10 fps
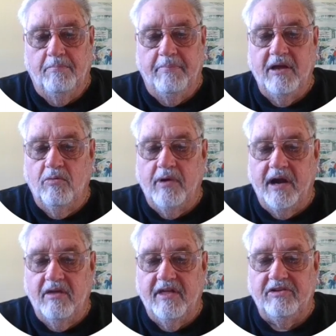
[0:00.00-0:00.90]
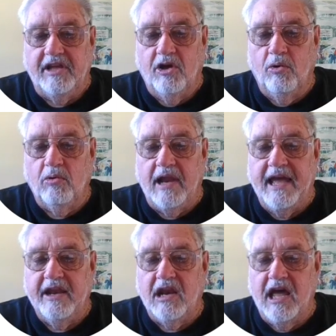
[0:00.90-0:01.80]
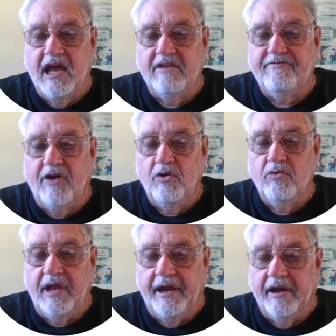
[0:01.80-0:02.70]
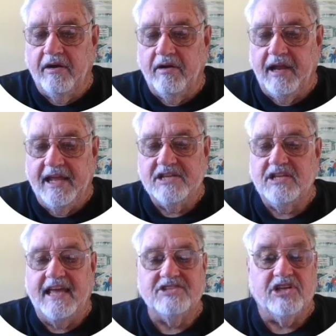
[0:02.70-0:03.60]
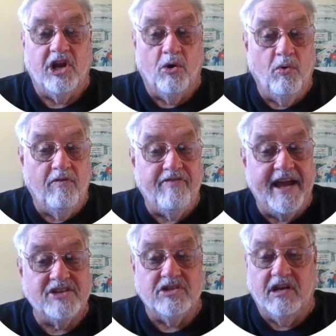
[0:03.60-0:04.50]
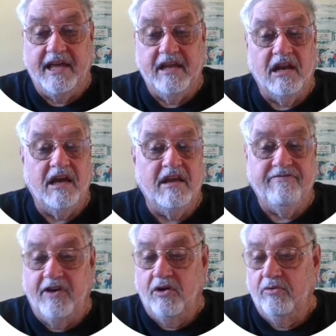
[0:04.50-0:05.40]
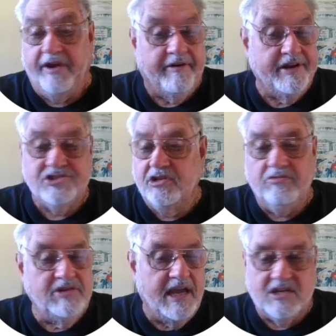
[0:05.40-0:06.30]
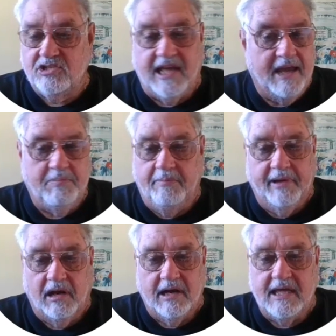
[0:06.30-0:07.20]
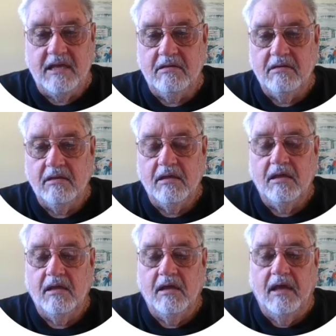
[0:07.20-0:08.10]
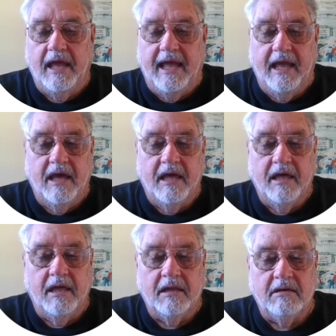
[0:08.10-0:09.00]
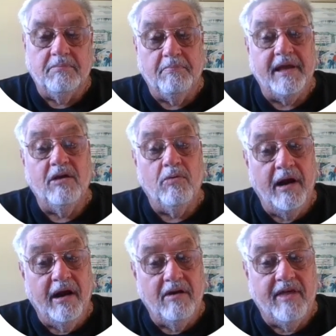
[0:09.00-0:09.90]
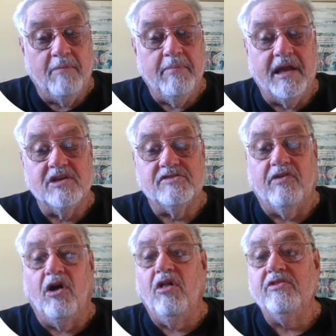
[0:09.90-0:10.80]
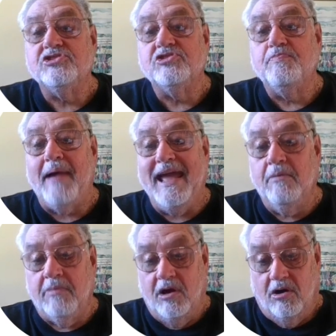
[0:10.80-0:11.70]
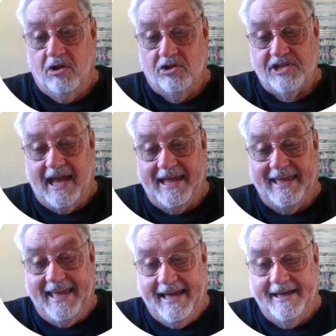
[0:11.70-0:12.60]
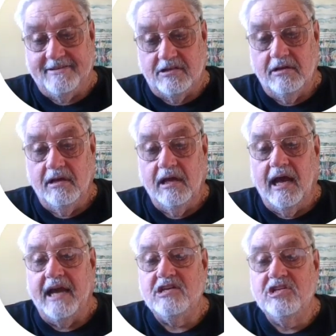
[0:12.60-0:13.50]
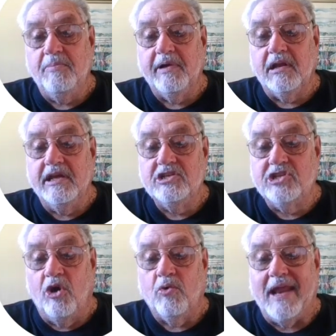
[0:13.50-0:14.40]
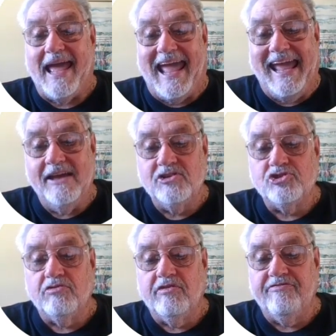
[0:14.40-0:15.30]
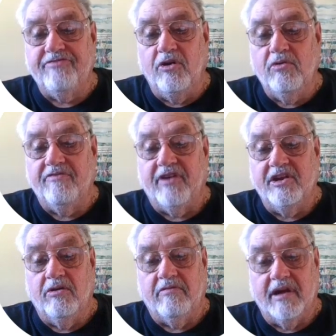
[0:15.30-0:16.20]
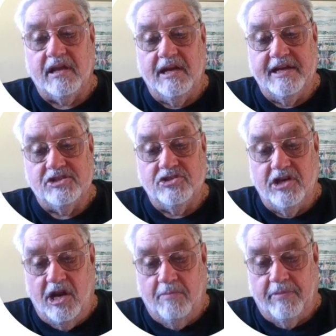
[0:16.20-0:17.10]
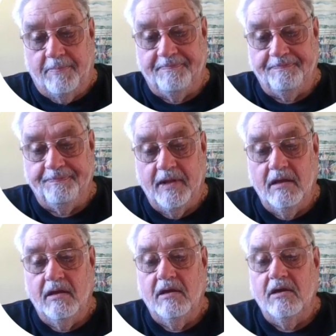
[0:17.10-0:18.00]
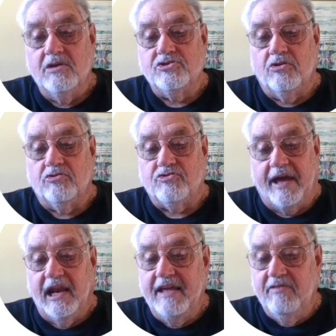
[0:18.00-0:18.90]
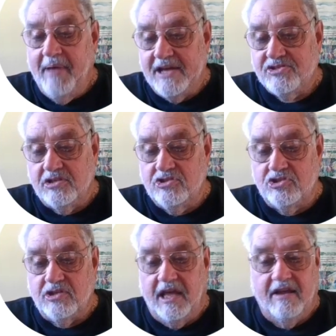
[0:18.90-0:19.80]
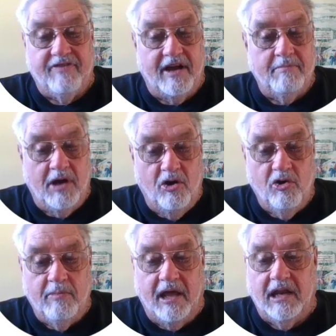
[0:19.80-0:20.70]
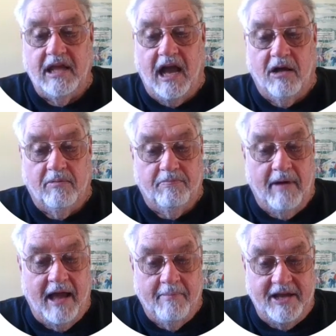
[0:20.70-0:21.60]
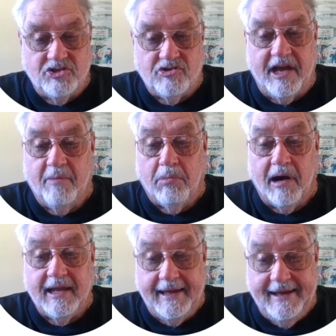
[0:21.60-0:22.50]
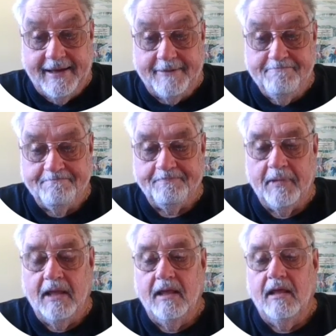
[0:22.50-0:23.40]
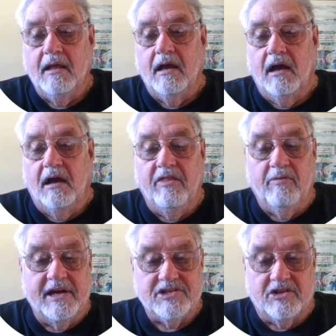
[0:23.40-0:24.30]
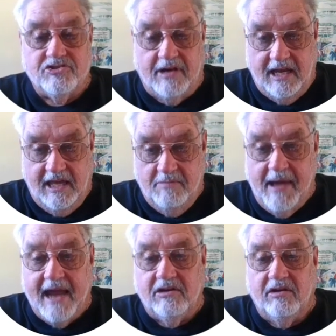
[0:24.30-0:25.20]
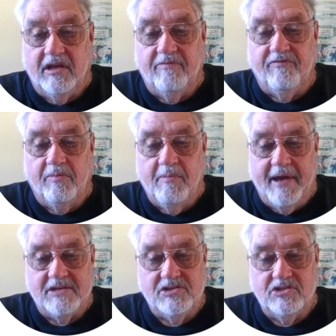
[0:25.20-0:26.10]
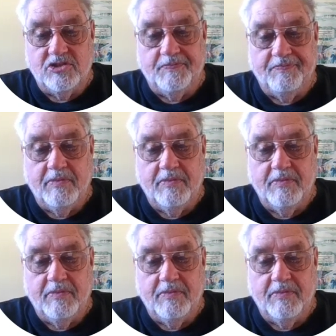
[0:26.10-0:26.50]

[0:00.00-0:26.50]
Be aware that the old landline phone here it's an old-fashioned landline phone. There is no text capability. And be aware that because of all the spam calls I get, I typically don't answer the phone if I don't recognize the number. So try to leave a message, and if I'm home, I may try to break in. Otherwise, I'll try to get back to you from the message.